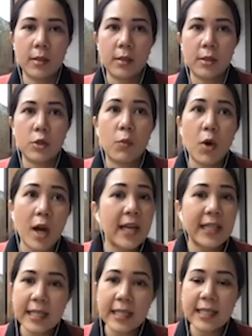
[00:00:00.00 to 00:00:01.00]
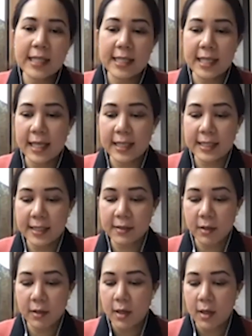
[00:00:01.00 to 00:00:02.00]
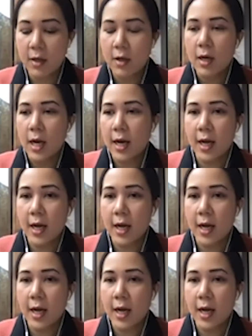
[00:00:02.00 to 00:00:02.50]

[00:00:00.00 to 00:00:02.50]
So what I did is I just, uh,